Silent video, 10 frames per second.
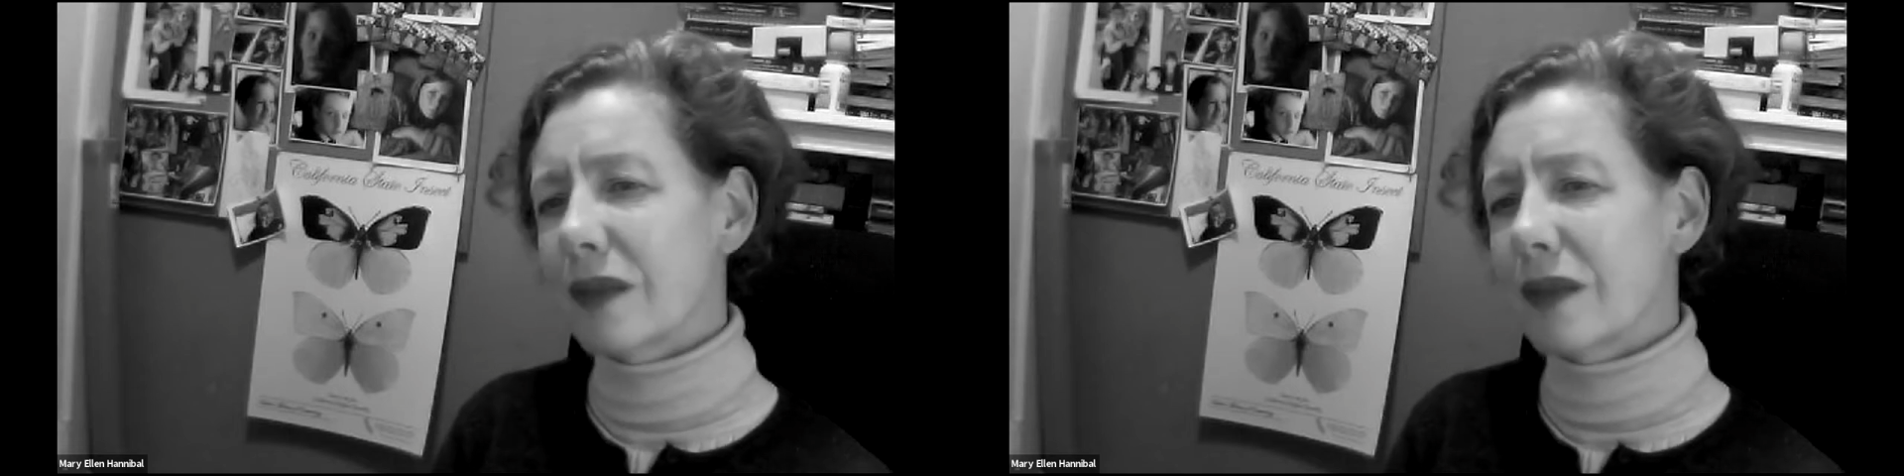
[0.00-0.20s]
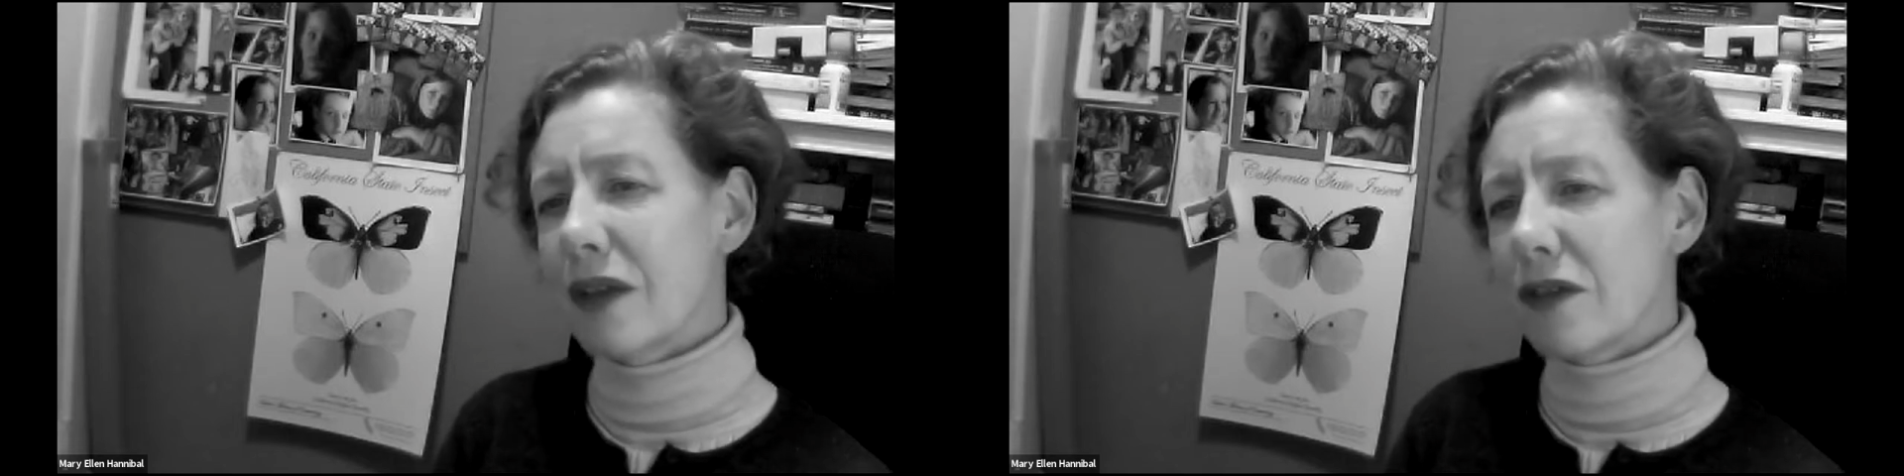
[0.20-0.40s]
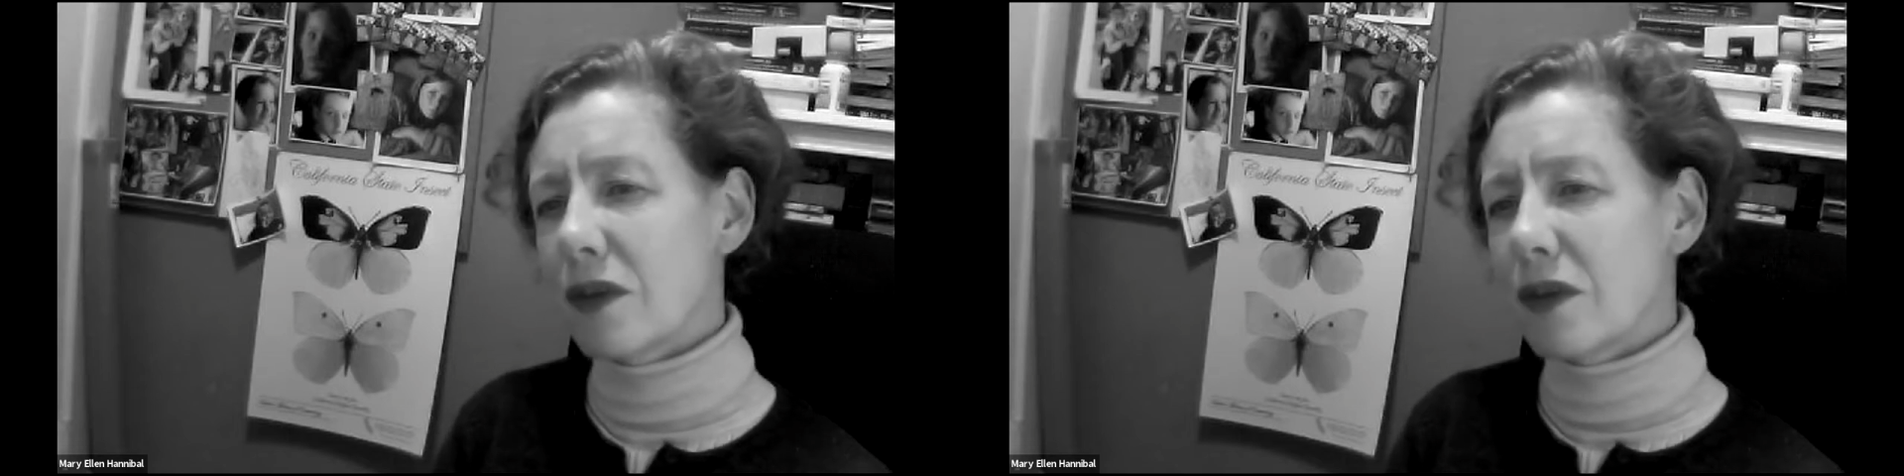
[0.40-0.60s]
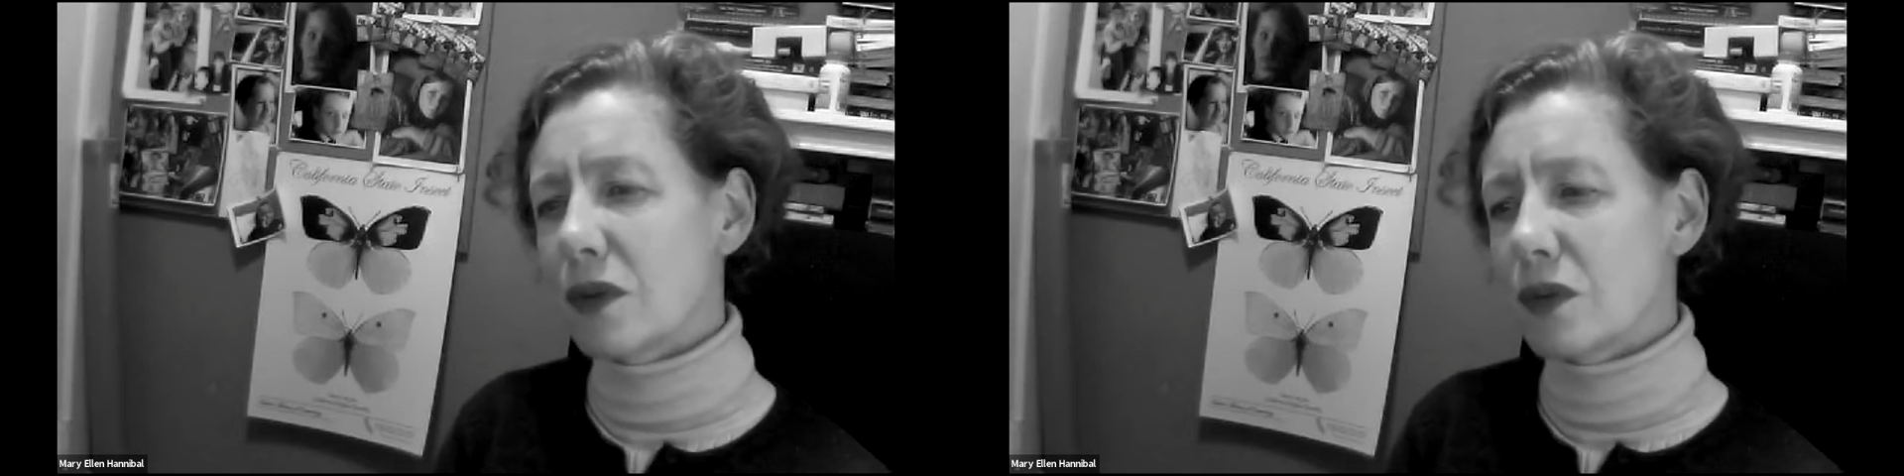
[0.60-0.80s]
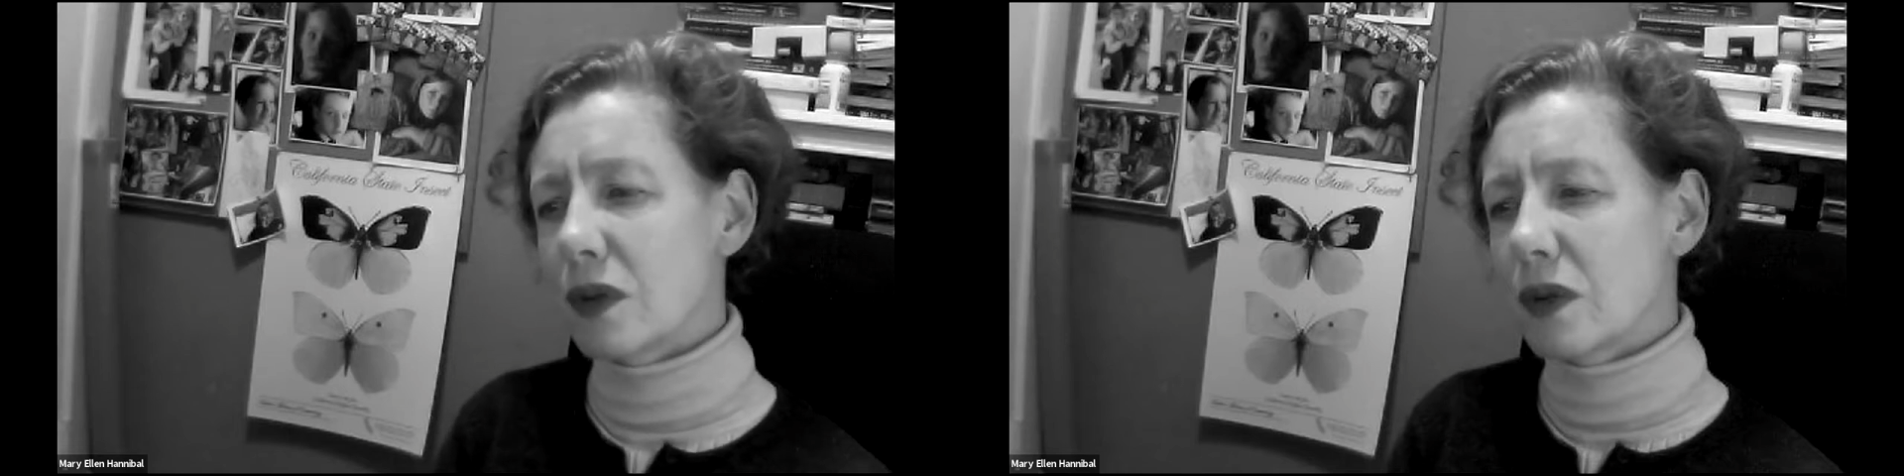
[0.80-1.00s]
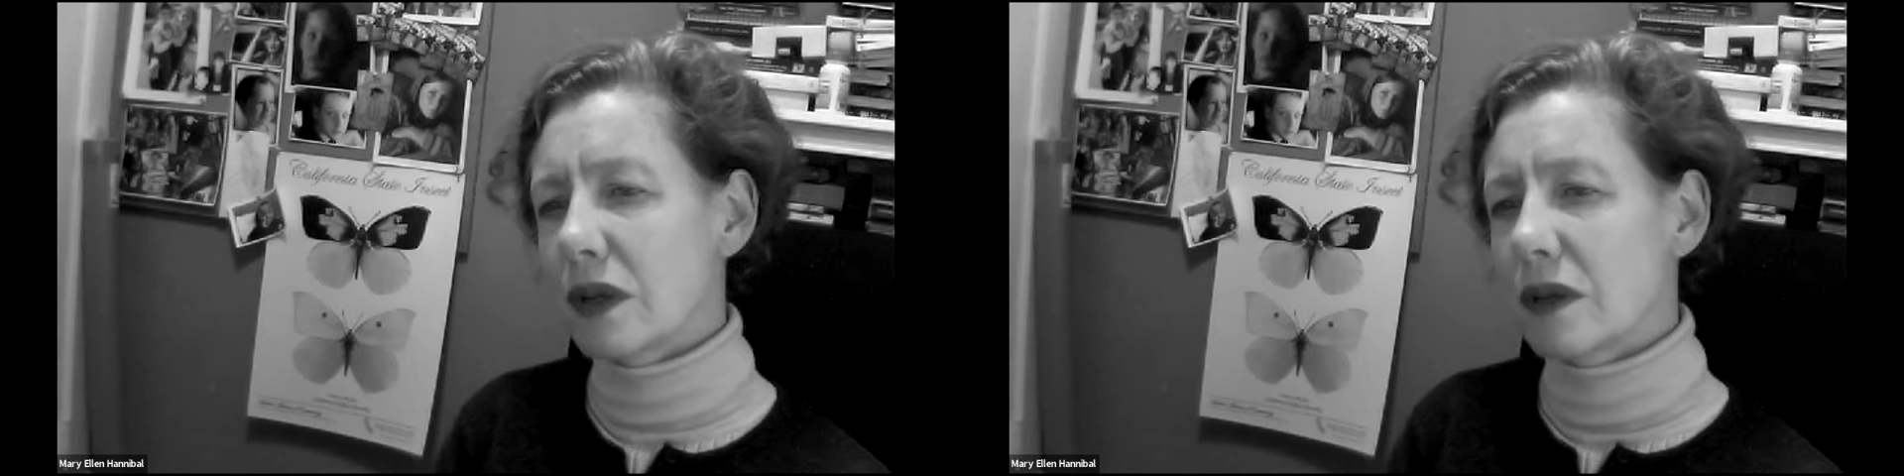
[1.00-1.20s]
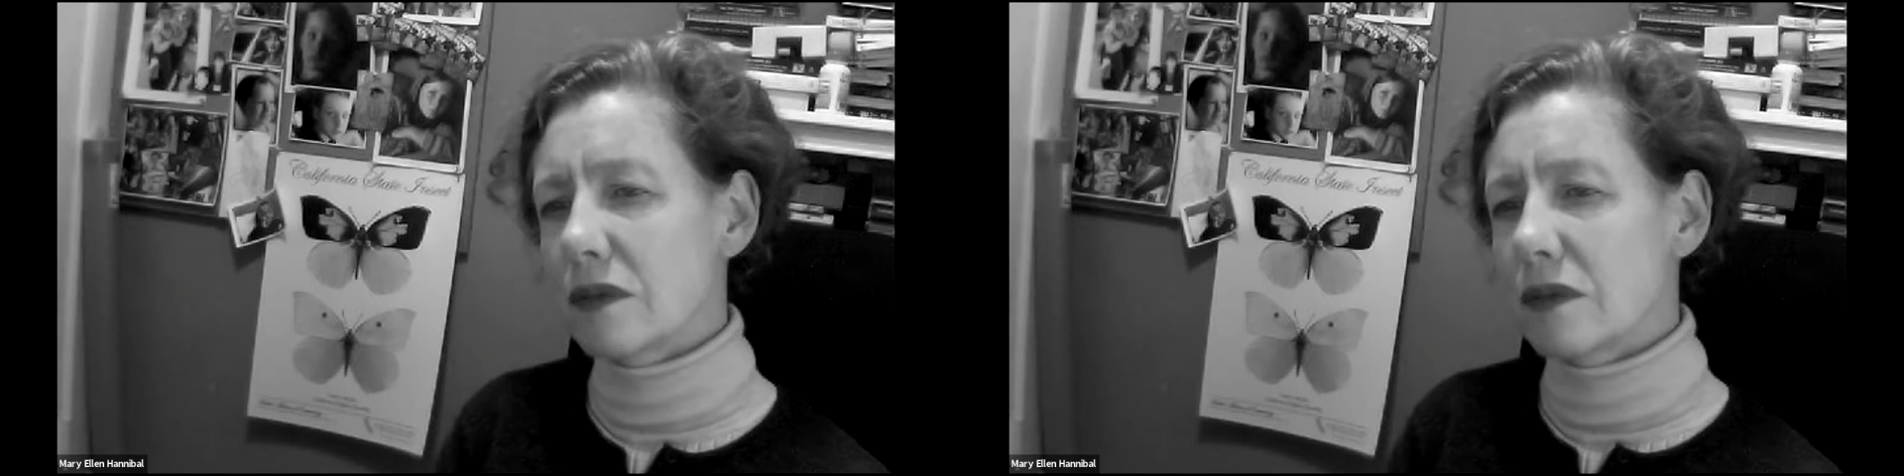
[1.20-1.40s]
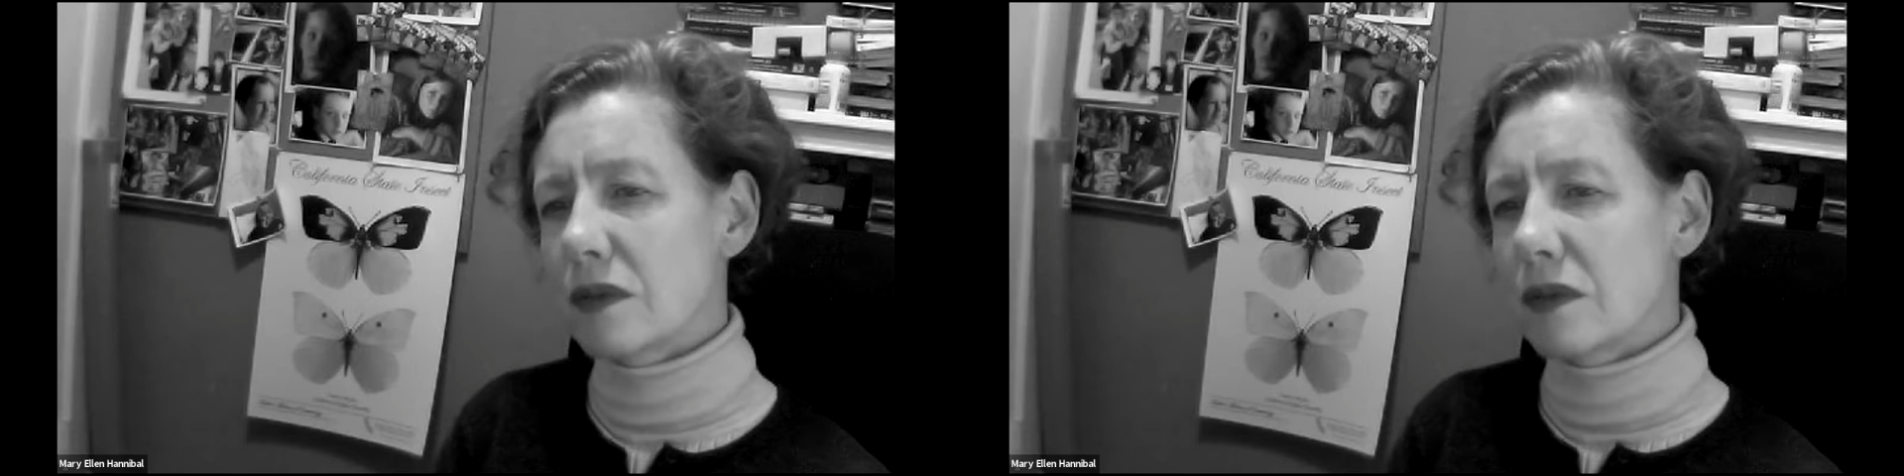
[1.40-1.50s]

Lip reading: I thought that was really